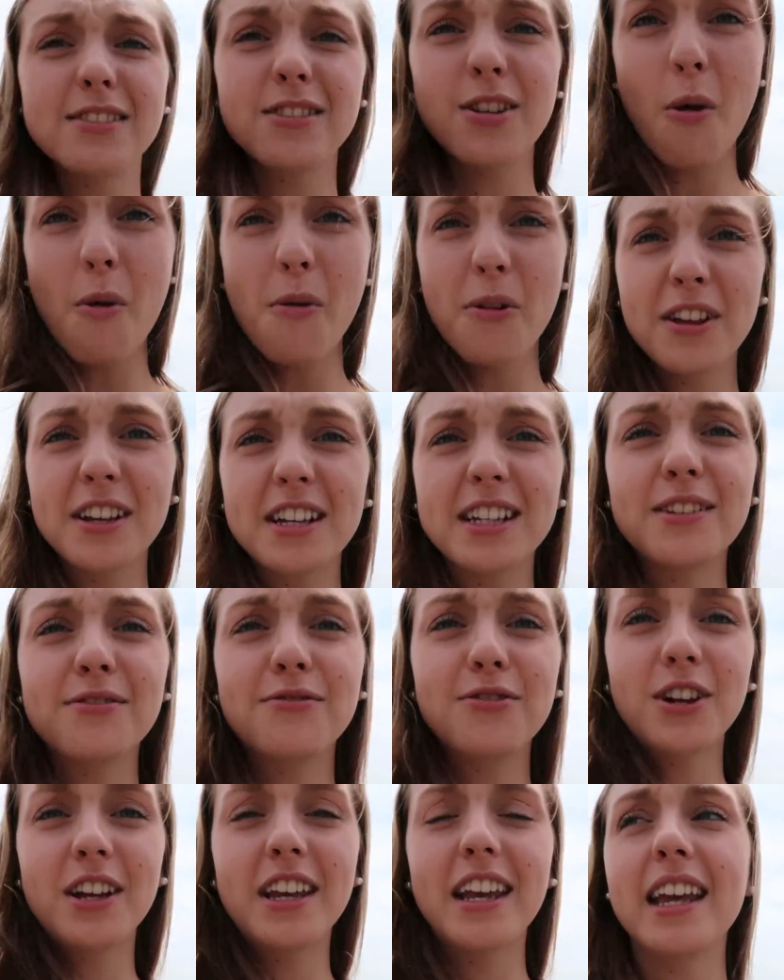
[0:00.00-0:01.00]
So we're
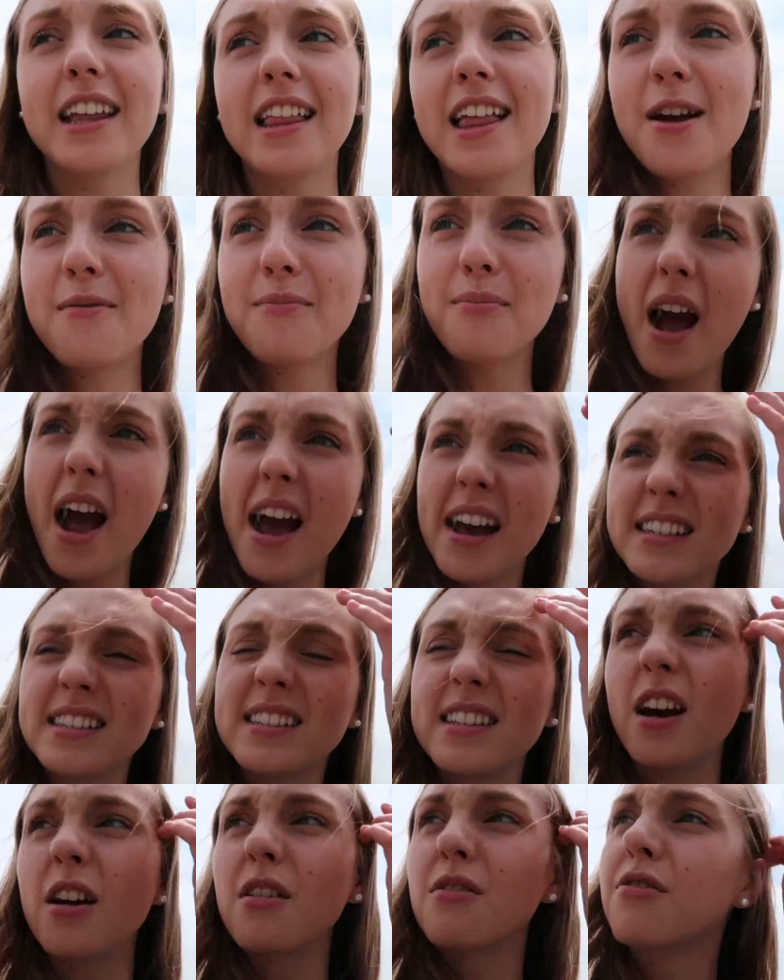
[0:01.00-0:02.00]
looking for key lime pie
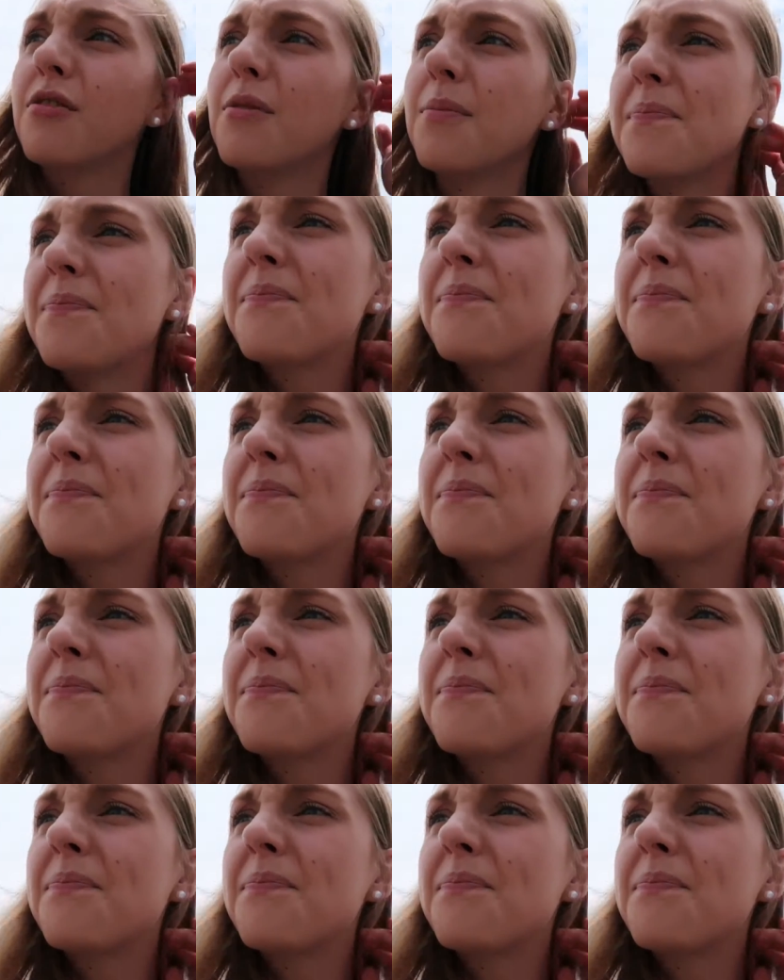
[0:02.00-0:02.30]
stuff.